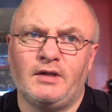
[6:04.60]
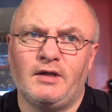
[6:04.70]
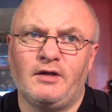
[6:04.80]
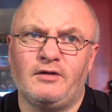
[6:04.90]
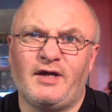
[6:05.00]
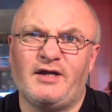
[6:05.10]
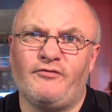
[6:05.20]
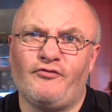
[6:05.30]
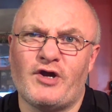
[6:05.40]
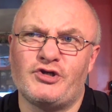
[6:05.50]
like a
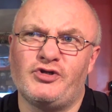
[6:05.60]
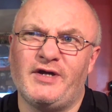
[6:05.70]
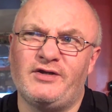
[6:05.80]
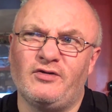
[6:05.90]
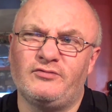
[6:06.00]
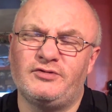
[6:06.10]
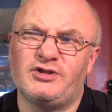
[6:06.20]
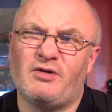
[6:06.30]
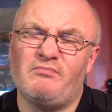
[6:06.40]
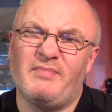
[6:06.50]
freshly done
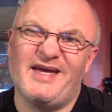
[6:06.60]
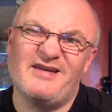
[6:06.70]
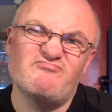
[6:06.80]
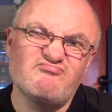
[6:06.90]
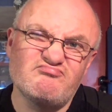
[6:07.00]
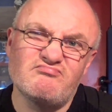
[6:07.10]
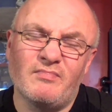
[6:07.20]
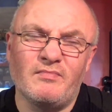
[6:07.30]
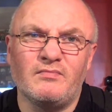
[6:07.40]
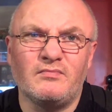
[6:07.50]
zombie,
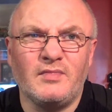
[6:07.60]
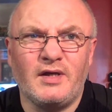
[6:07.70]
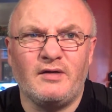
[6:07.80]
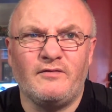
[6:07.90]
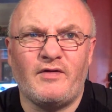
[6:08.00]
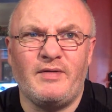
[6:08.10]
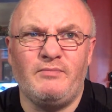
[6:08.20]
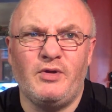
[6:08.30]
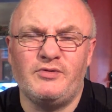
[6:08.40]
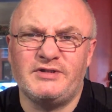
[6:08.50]
like a very
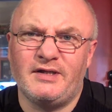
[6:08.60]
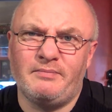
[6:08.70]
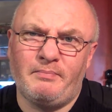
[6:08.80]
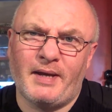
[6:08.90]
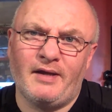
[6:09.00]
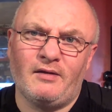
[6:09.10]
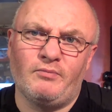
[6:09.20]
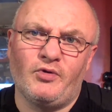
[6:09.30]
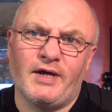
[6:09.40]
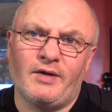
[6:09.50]
muted pale
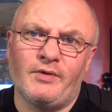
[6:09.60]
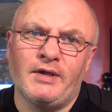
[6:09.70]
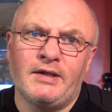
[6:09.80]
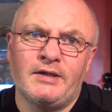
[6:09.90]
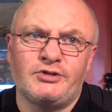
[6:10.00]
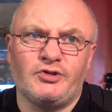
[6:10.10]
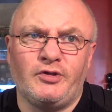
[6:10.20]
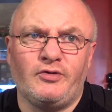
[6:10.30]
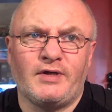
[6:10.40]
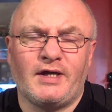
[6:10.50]
brown. So you
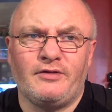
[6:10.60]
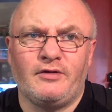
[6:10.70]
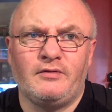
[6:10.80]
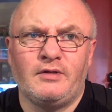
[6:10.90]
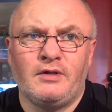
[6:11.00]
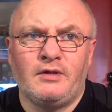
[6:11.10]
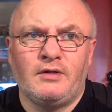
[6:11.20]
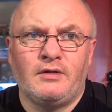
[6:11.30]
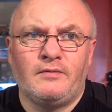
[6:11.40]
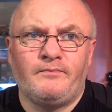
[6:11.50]
could either,
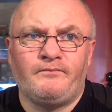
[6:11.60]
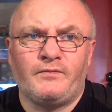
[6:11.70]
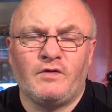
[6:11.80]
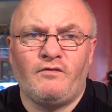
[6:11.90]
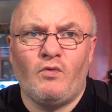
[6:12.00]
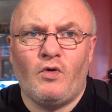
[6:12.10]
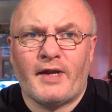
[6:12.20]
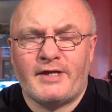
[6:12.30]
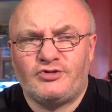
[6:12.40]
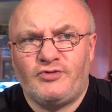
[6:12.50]
for one
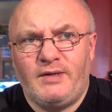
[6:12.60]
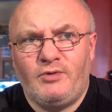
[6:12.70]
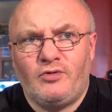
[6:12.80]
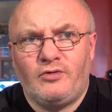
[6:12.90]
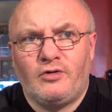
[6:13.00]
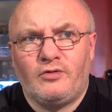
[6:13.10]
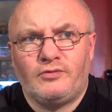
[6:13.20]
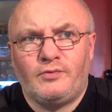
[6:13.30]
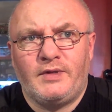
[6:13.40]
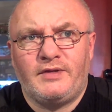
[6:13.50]
extreme, you could go
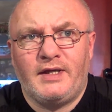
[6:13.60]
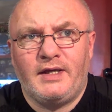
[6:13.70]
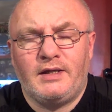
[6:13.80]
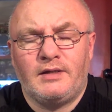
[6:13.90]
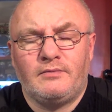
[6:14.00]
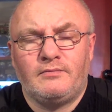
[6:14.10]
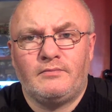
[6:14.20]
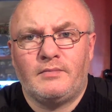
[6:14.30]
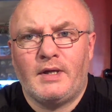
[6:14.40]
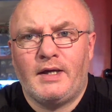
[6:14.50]
with the
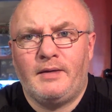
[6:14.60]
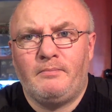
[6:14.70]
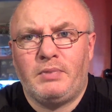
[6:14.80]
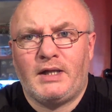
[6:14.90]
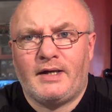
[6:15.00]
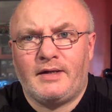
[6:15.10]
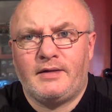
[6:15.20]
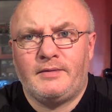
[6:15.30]
black